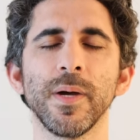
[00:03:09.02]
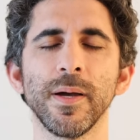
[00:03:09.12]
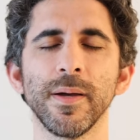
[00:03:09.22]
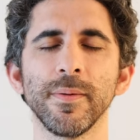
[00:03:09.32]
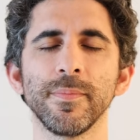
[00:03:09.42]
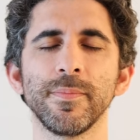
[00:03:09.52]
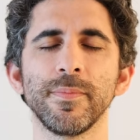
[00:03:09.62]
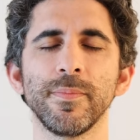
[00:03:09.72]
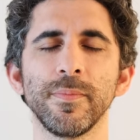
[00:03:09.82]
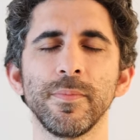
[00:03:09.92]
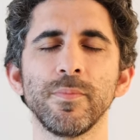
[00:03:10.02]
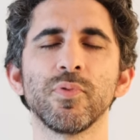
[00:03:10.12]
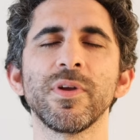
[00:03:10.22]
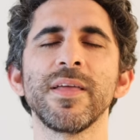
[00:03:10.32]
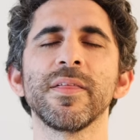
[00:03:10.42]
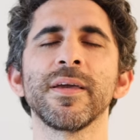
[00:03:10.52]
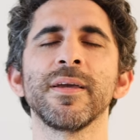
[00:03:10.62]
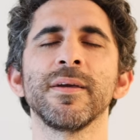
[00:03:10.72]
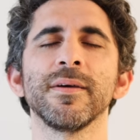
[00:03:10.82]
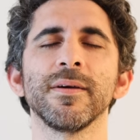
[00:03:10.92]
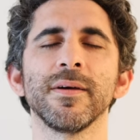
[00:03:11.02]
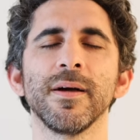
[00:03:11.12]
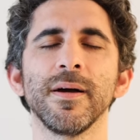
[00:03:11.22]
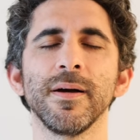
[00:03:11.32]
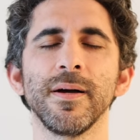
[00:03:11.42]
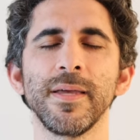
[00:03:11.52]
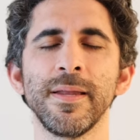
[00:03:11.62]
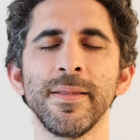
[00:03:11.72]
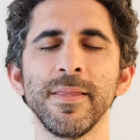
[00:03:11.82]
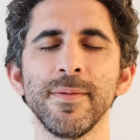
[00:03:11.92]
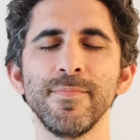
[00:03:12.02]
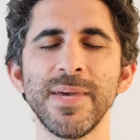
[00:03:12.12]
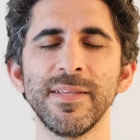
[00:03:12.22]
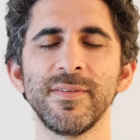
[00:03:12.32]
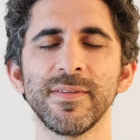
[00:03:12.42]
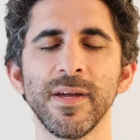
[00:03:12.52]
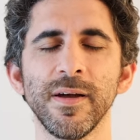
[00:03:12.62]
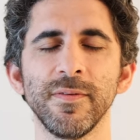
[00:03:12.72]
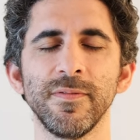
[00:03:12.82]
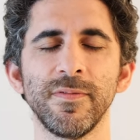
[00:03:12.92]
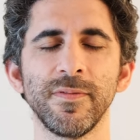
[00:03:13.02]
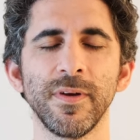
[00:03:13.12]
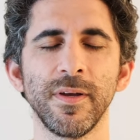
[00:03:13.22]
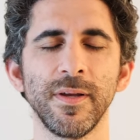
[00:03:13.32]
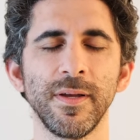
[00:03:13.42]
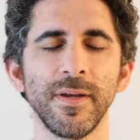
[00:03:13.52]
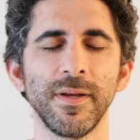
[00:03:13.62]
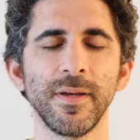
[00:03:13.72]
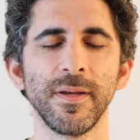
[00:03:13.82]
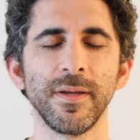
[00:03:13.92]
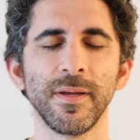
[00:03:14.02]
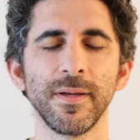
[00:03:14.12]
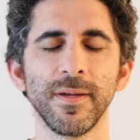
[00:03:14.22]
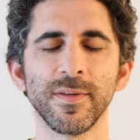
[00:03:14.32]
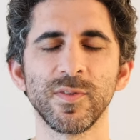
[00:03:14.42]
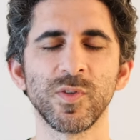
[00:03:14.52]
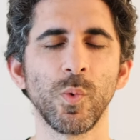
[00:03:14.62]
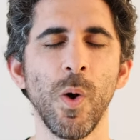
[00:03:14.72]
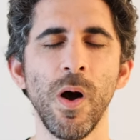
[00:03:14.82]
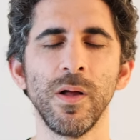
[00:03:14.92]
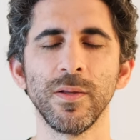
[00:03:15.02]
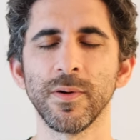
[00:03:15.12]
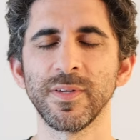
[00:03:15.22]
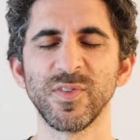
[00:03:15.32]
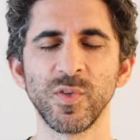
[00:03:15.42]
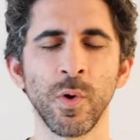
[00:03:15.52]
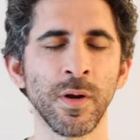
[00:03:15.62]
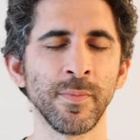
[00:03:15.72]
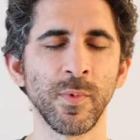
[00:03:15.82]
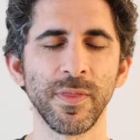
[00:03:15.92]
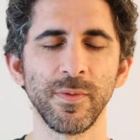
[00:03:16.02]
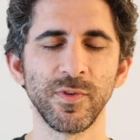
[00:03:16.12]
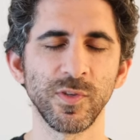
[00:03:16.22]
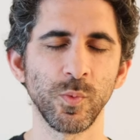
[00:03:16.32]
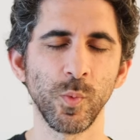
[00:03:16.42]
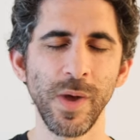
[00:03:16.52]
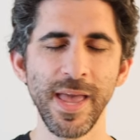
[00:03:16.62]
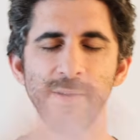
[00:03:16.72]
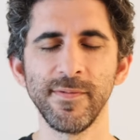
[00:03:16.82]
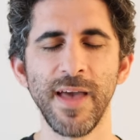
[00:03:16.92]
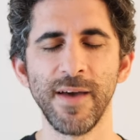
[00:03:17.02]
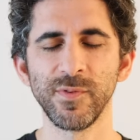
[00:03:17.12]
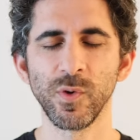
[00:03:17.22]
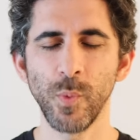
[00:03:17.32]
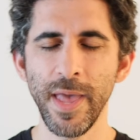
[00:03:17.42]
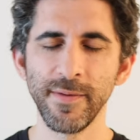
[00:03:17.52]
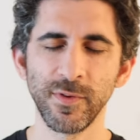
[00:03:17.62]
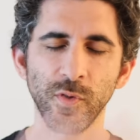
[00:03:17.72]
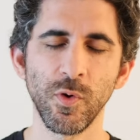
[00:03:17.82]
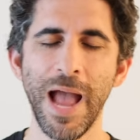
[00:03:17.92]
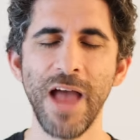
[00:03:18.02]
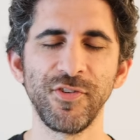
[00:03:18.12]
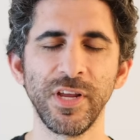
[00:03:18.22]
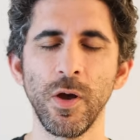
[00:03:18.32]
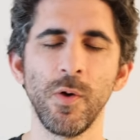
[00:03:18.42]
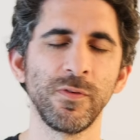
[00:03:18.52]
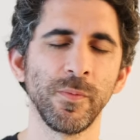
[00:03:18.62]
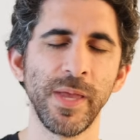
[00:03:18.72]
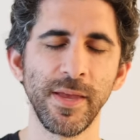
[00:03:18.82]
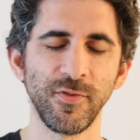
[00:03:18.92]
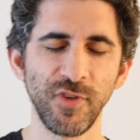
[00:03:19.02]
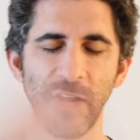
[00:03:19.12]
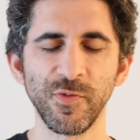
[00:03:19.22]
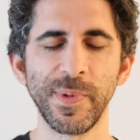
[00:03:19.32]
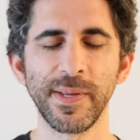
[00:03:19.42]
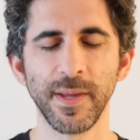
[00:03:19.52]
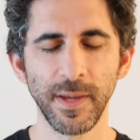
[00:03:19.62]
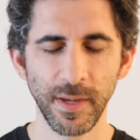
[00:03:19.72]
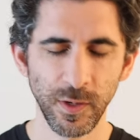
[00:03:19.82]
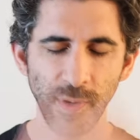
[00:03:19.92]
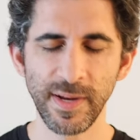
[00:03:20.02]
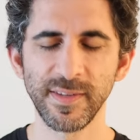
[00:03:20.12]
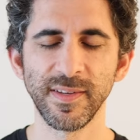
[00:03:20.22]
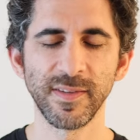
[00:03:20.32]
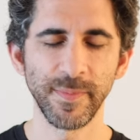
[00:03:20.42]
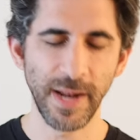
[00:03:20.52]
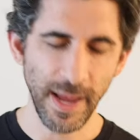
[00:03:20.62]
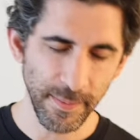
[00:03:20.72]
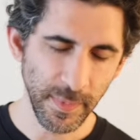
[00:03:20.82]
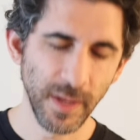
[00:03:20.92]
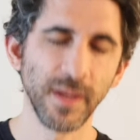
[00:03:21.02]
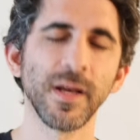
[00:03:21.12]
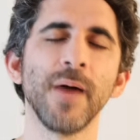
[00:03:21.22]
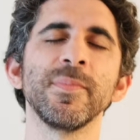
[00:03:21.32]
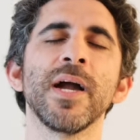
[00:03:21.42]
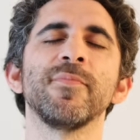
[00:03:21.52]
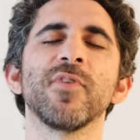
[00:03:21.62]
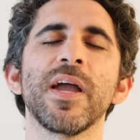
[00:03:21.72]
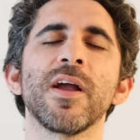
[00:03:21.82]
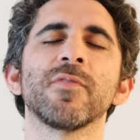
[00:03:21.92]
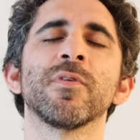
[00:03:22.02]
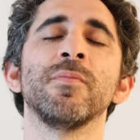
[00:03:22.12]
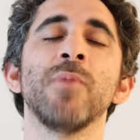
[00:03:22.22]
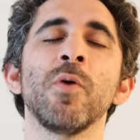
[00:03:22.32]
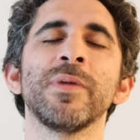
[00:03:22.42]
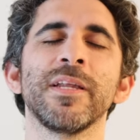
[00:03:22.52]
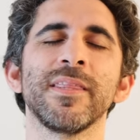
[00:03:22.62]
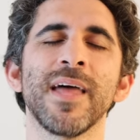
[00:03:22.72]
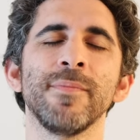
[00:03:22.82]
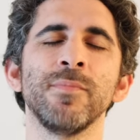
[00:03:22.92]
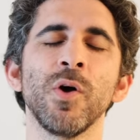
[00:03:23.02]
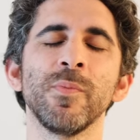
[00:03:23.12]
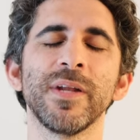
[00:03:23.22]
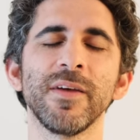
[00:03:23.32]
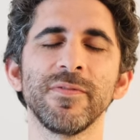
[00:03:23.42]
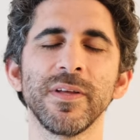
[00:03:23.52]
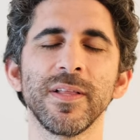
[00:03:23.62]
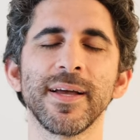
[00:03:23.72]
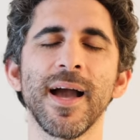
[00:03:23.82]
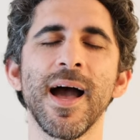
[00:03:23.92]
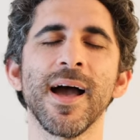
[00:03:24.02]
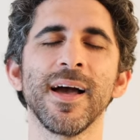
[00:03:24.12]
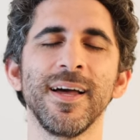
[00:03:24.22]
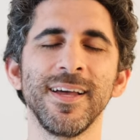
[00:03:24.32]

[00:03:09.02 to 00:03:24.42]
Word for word: uh, breathing uh, in the midst of a squall or a storm with just wave after wave crashing over me, judgment, criticism, and I'm coming up for air for a moment. And in that moment, I feel like, ah,